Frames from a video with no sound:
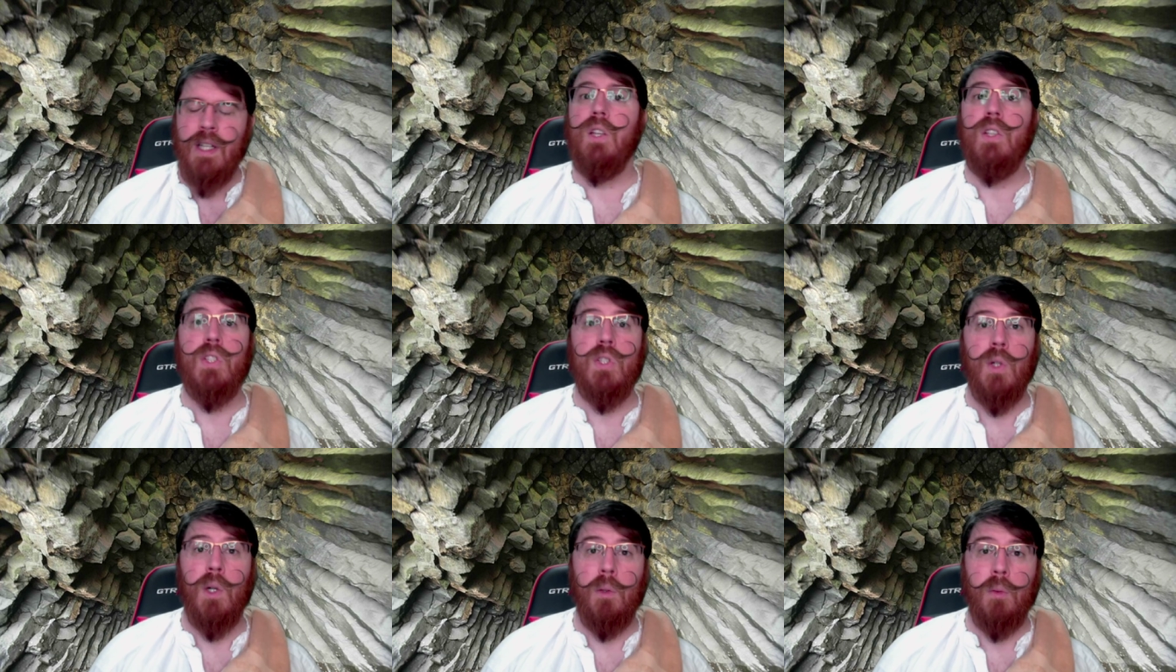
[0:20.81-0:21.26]

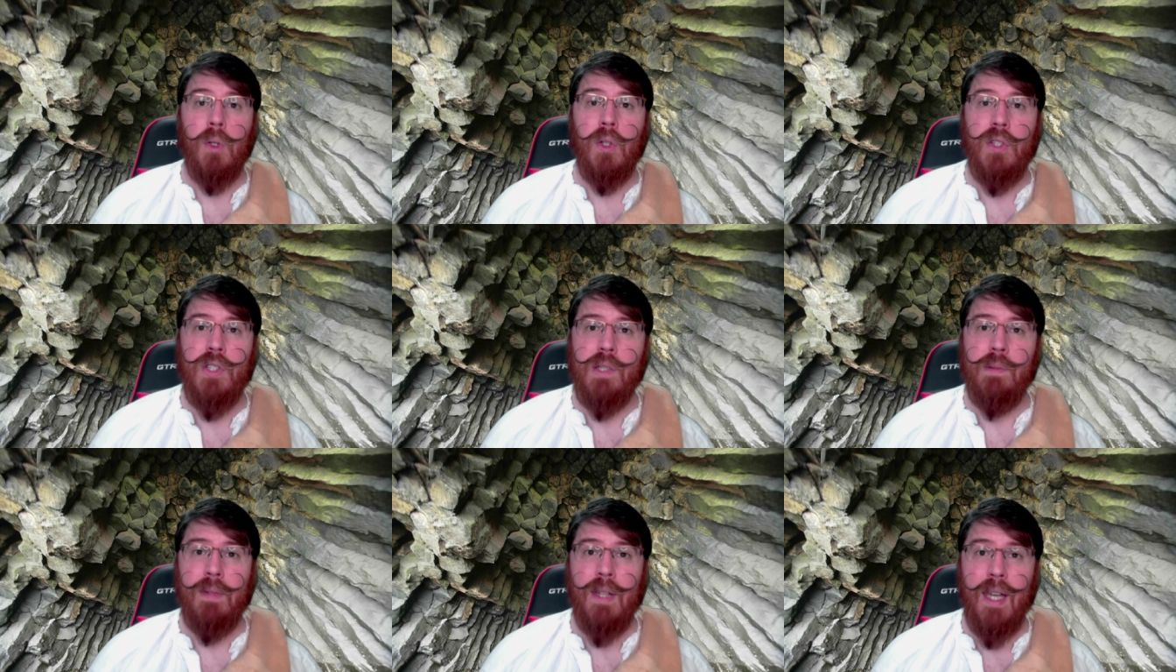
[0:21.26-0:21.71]
So, I'll
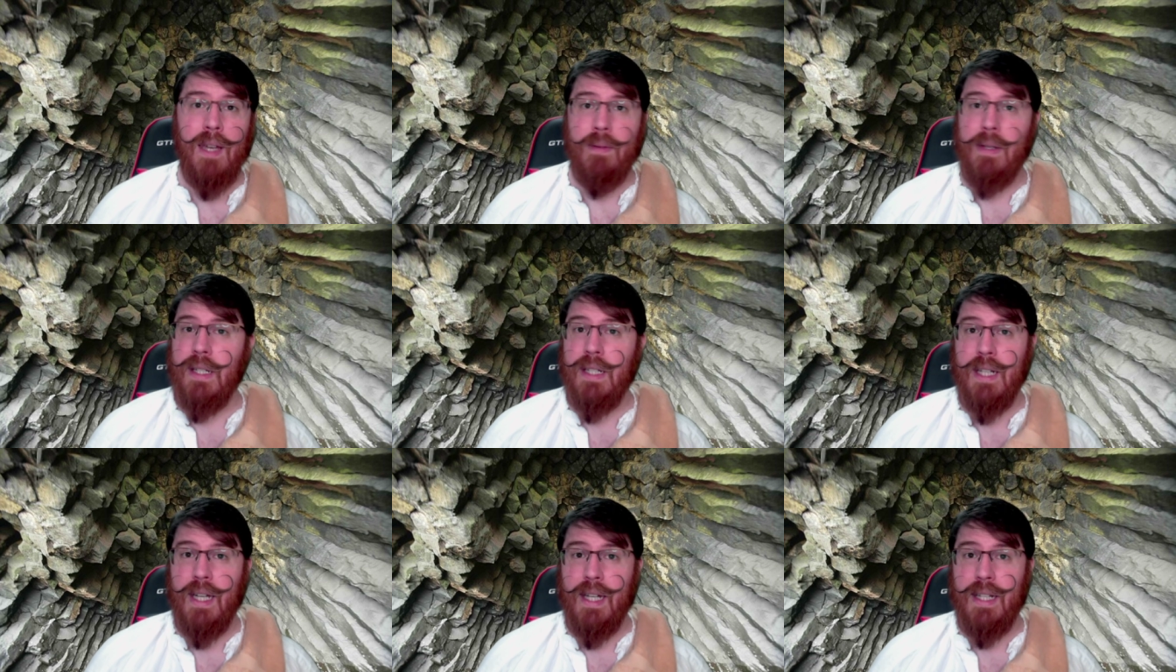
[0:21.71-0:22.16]
roll some
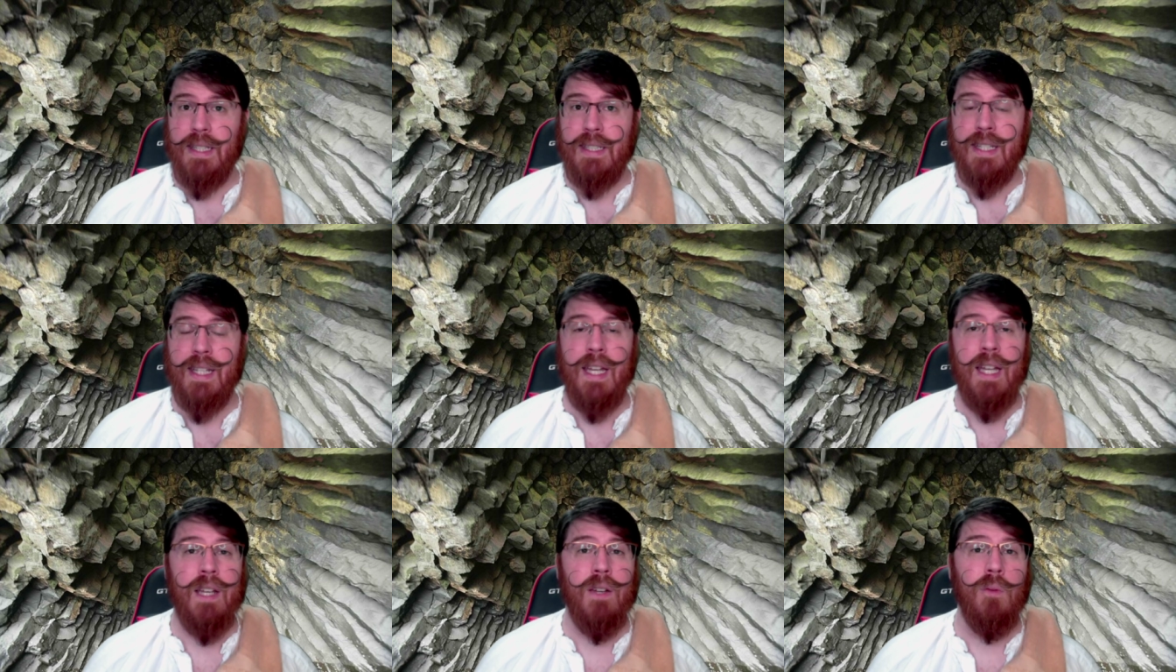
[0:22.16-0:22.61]
gaming
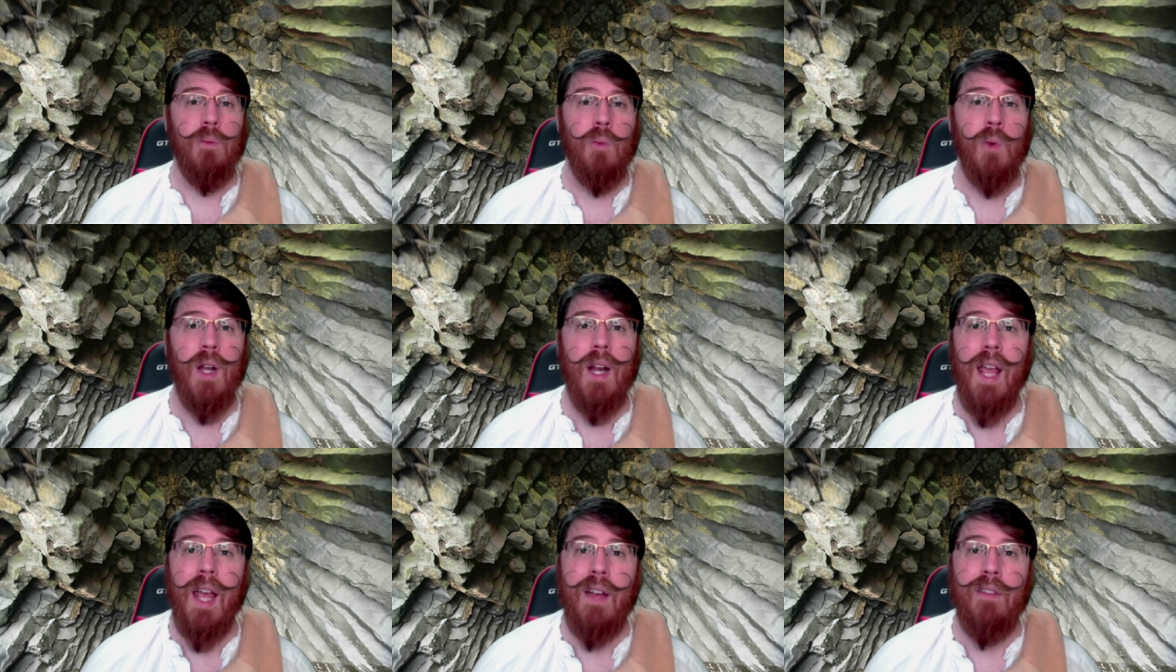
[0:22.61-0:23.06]
dice, and
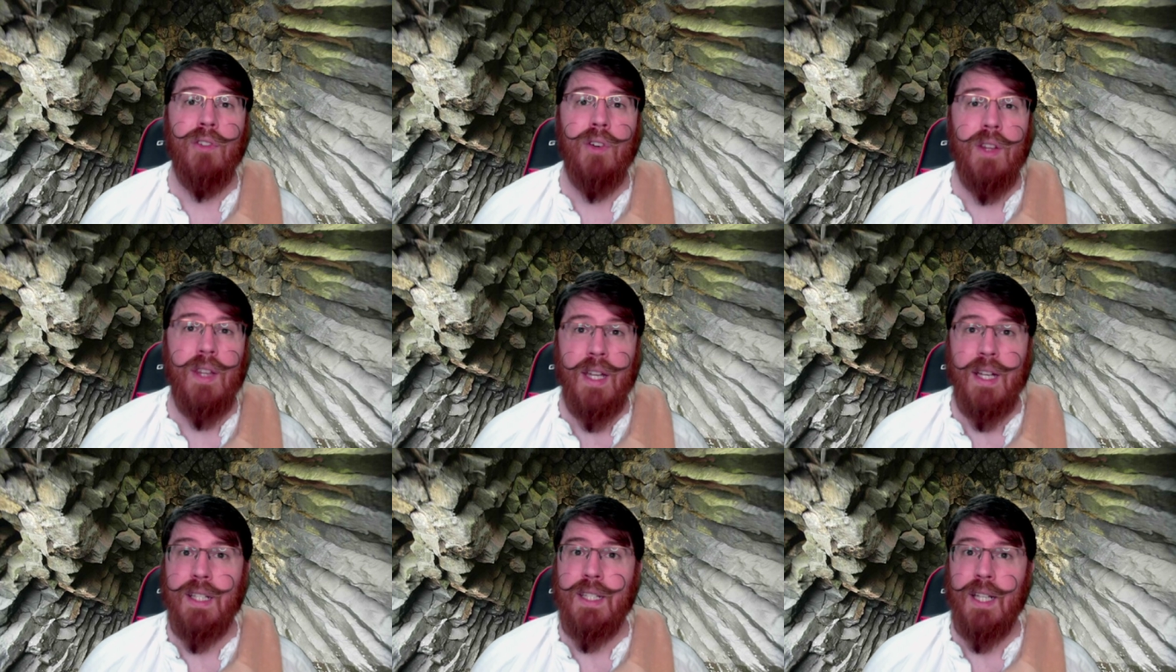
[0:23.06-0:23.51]
whatever
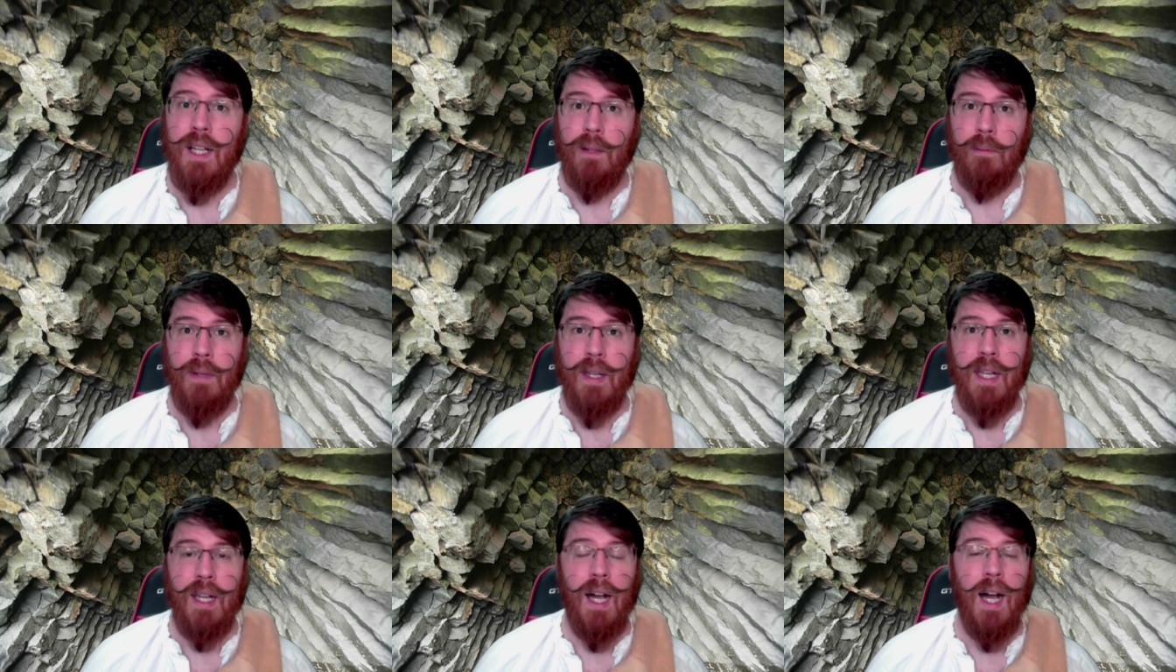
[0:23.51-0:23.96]
they tell
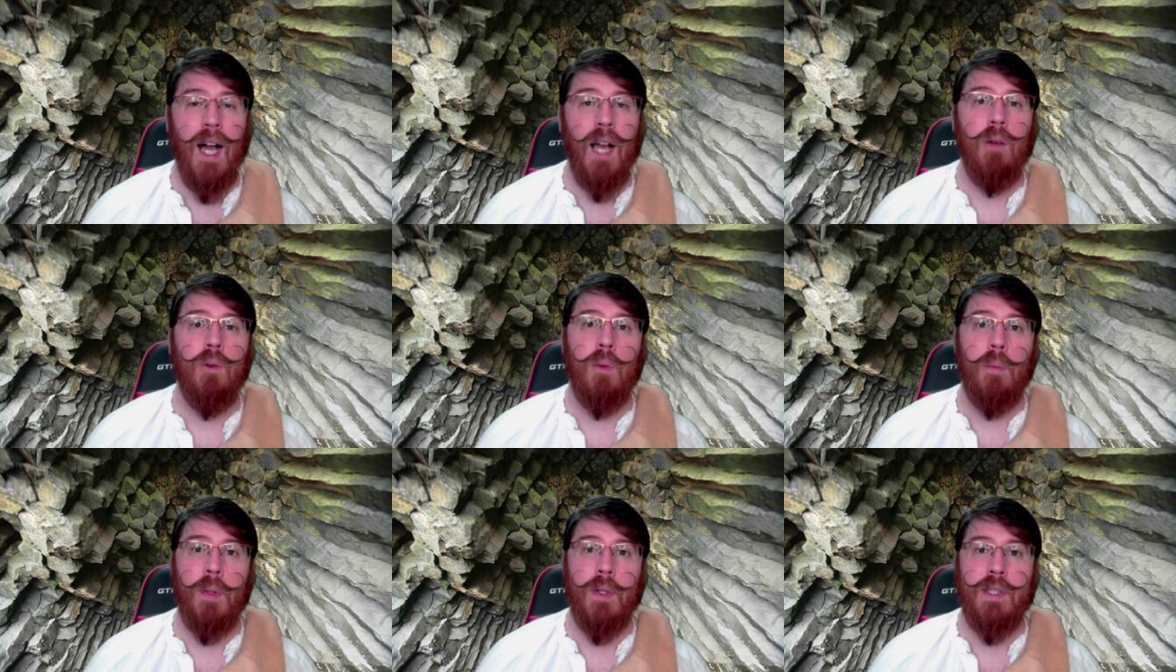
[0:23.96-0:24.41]
me, I
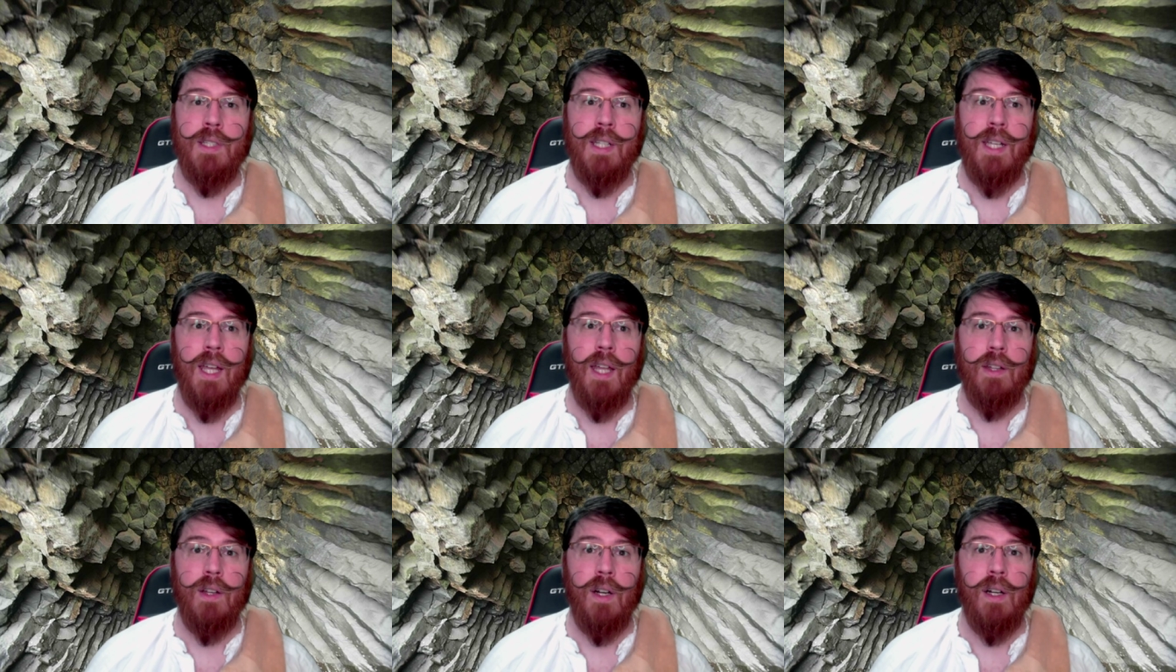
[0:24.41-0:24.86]
will put
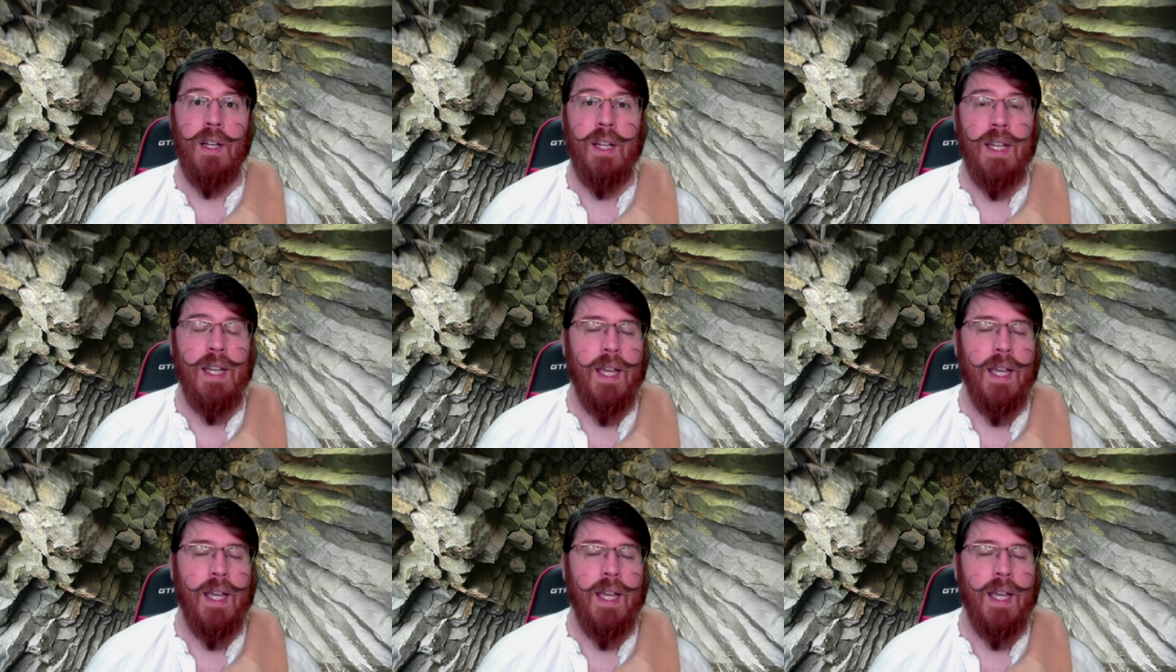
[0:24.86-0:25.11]
together.